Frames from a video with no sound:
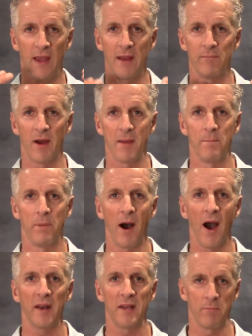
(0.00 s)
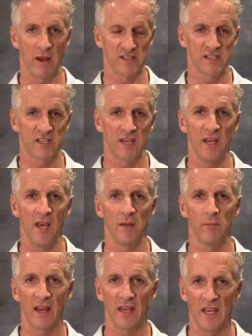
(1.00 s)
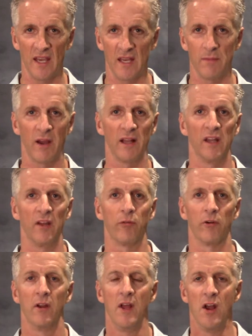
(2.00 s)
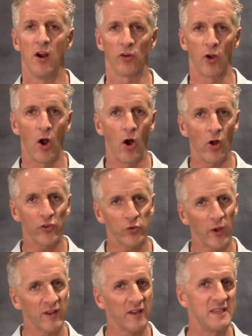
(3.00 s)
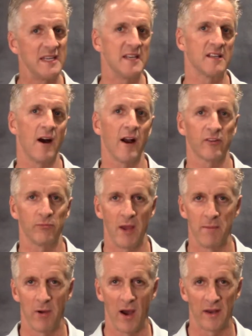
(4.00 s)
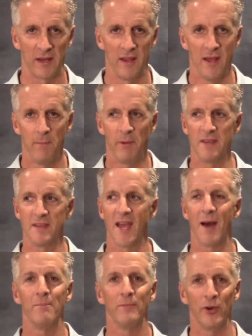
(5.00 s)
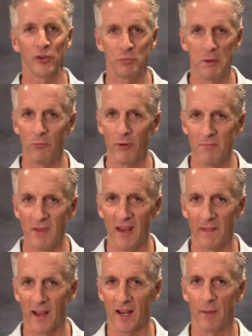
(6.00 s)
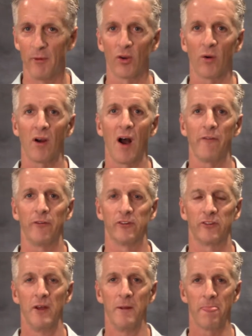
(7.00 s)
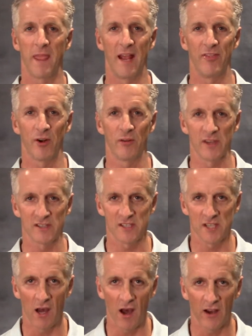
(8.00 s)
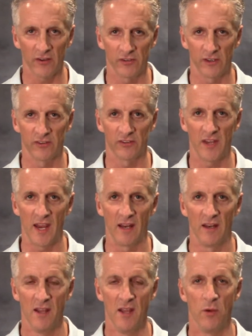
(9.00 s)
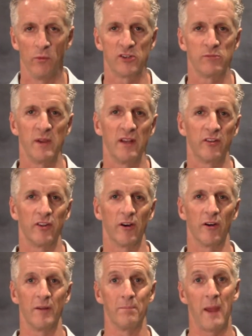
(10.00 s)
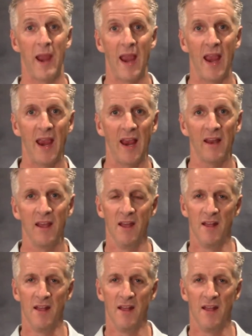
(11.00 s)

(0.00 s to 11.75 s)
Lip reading: and my body, my skin, my kidney, my liver are all trying to detox my body. But yet most people we meet, they come into our office and they're in this toxic state, which means they're in pain,